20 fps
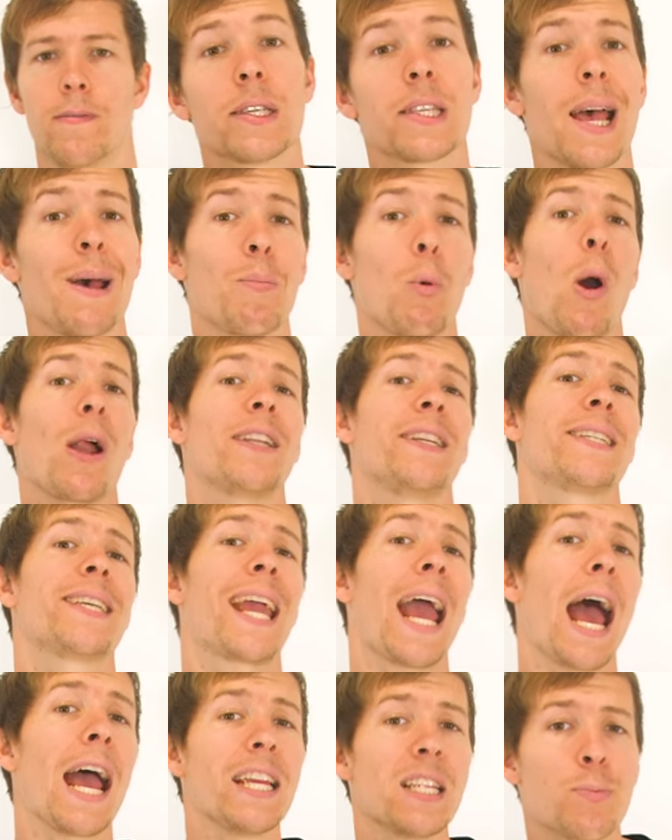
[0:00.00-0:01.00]
Step one is
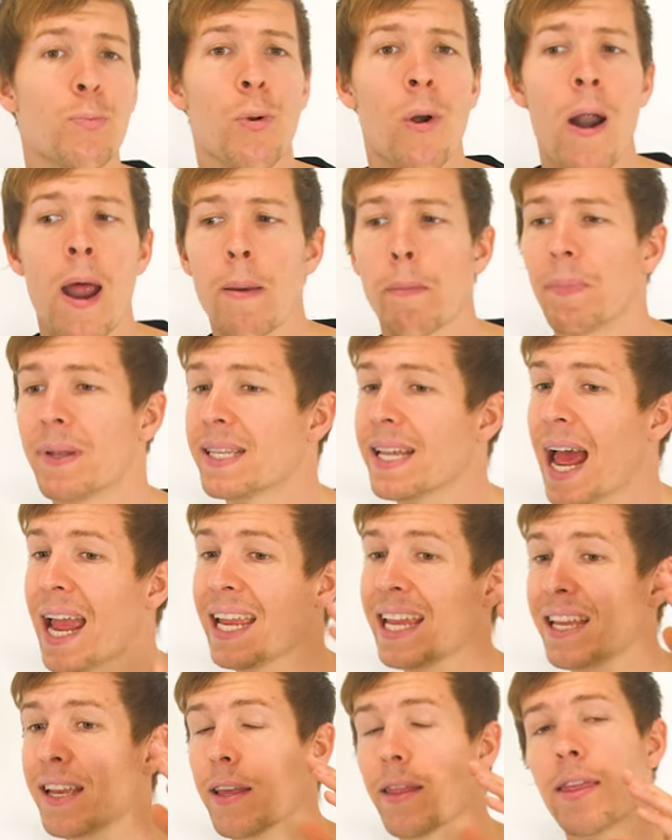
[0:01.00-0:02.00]
case prep.
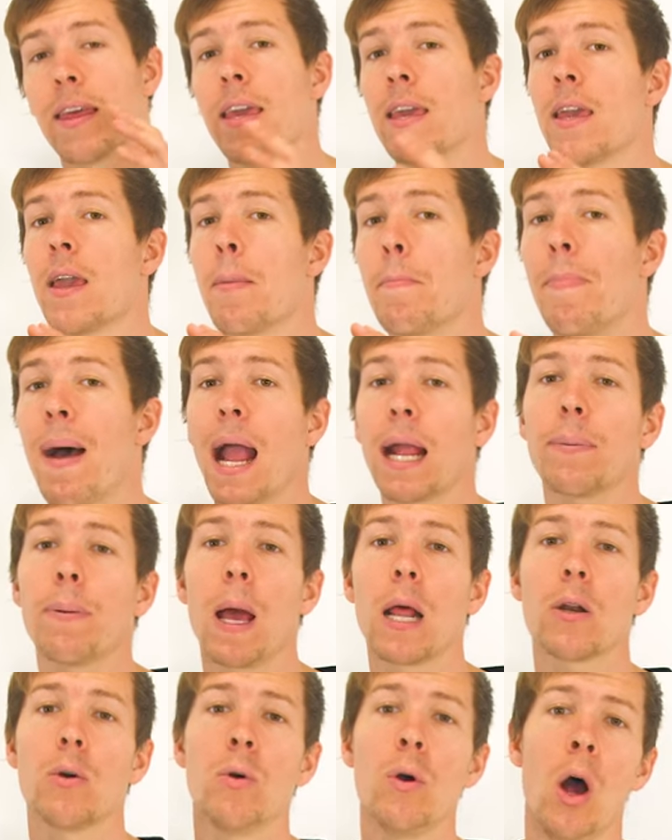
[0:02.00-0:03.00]
Take the back
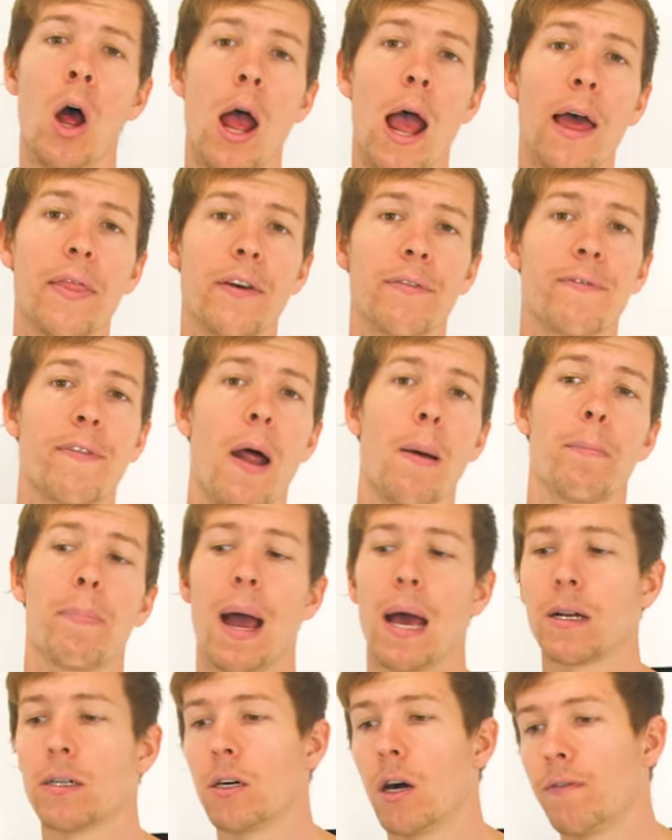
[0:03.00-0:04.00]
panel and the front
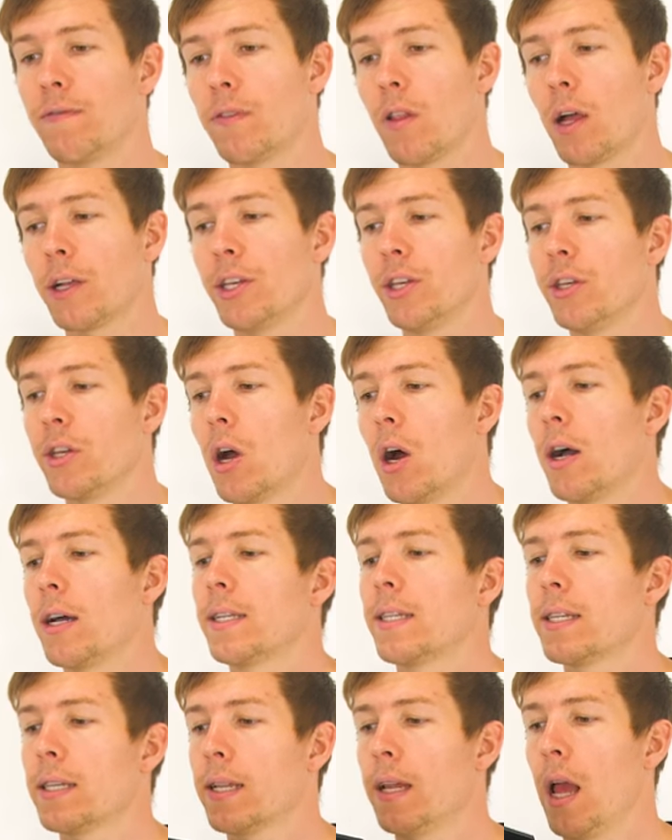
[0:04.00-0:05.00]
panel off like you
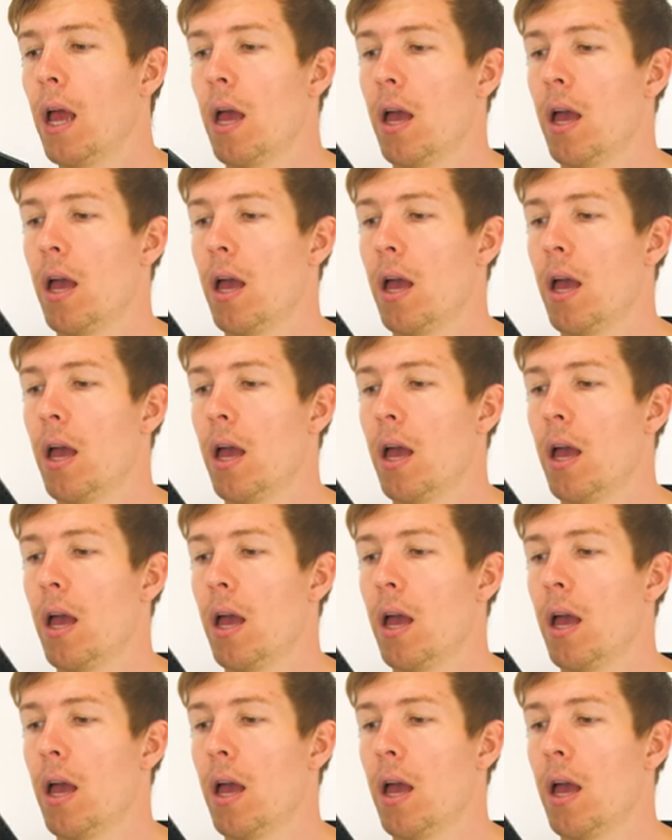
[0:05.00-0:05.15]
guys